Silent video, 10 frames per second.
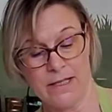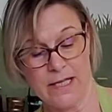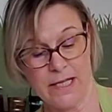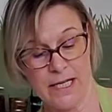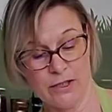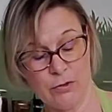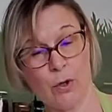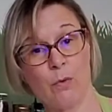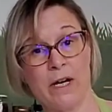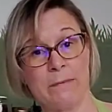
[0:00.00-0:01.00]
and you don't
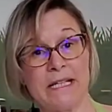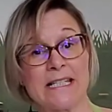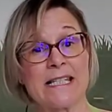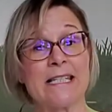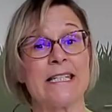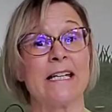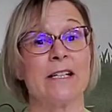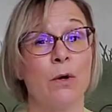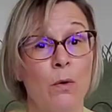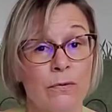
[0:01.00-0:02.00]
want to be
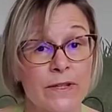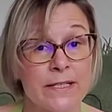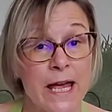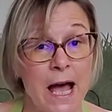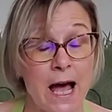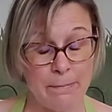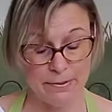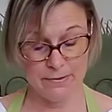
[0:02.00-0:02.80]
standing over the top,